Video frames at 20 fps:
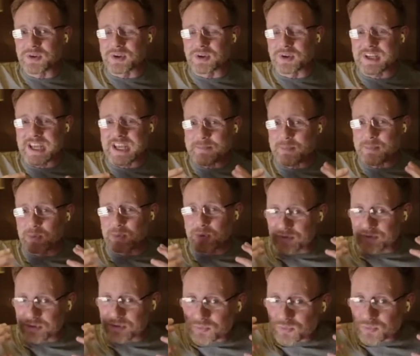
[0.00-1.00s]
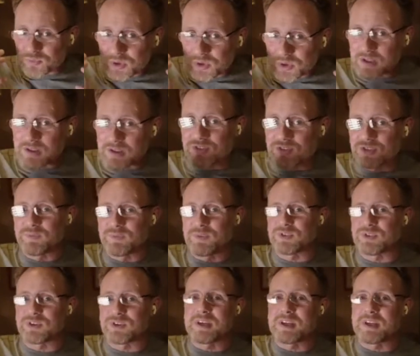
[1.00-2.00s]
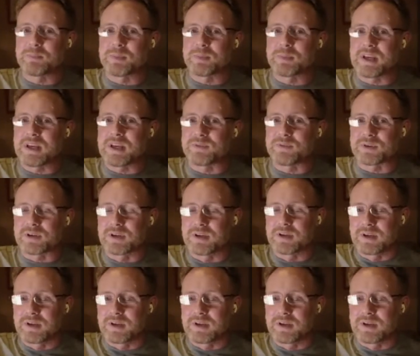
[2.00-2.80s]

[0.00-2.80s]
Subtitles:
are capable of some really sophisticated behavior